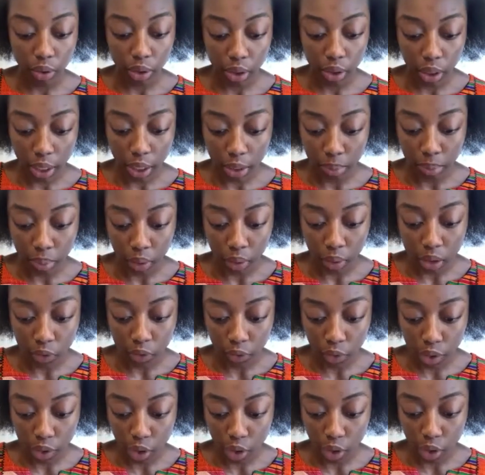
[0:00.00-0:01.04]
had plans for
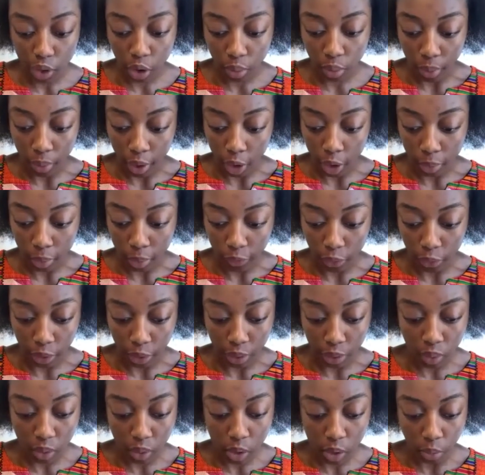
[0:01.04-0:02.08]
Jeremiah before he
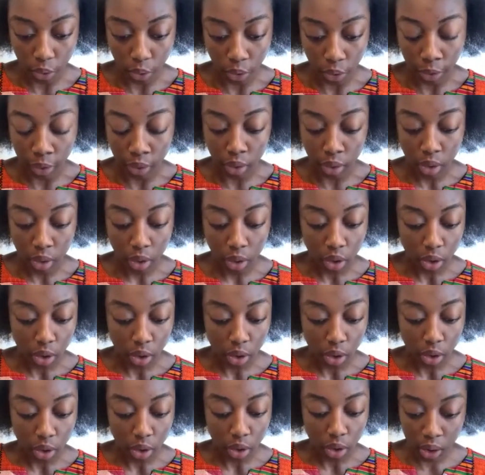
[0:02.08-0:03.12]
was born. So,
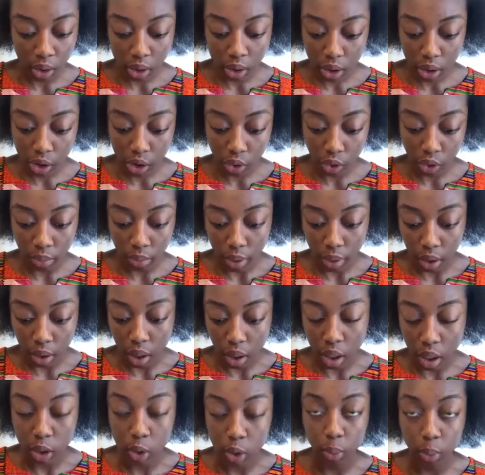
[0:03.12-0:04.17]
what does that show about
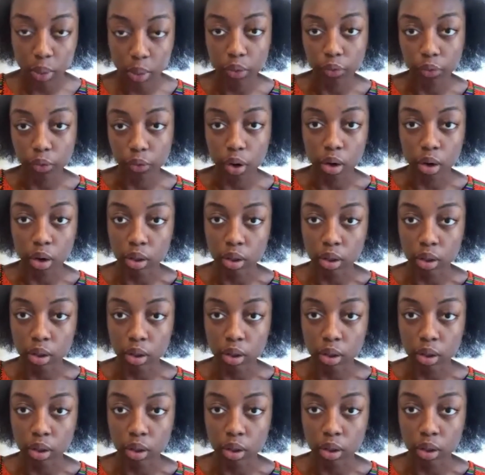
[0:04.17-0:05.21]
God's plan for our
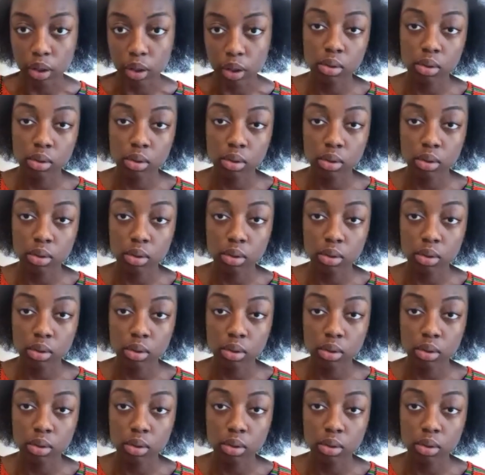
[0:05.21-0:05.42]
lives?